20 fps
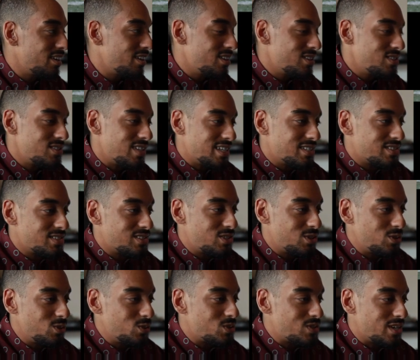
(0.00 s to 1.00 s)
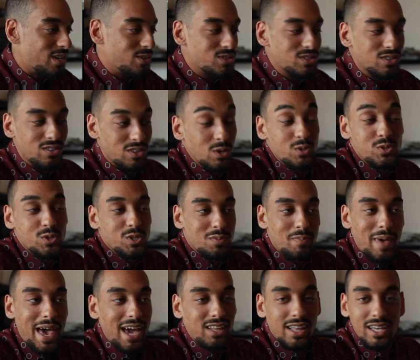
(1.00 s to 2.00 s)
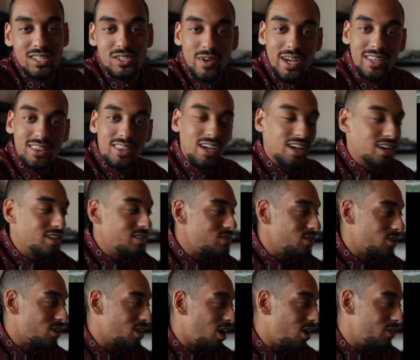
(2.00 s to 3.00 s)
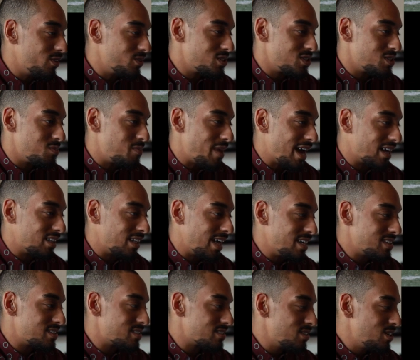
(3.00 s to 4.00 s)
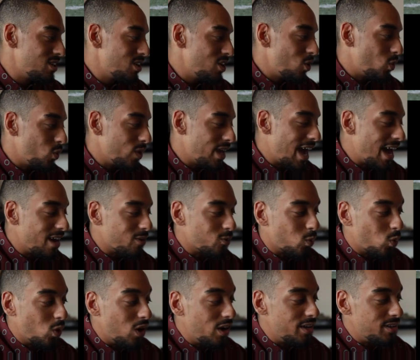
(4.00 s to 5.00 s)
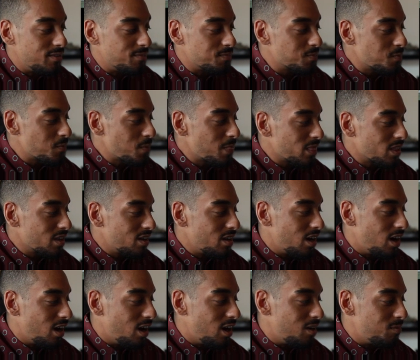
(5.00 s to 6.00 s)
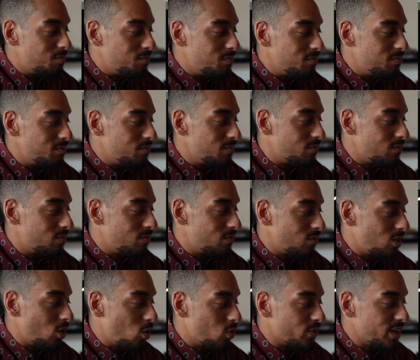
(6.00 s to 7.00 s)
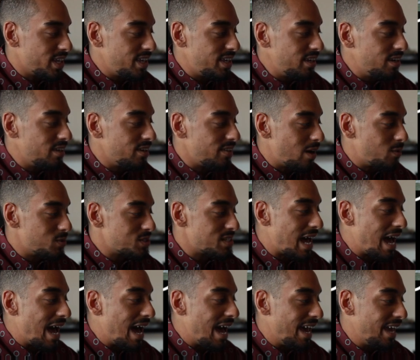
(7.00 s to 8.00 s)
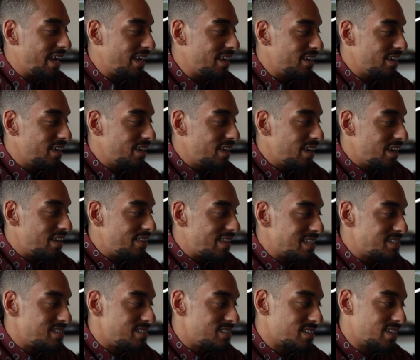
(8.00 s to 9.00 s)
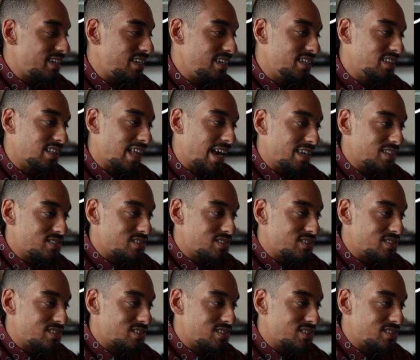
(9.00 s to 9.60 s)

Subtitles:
So that's two. So those are his backlights right there. So call those his backlights. We had one over here that was high, and that's his key light.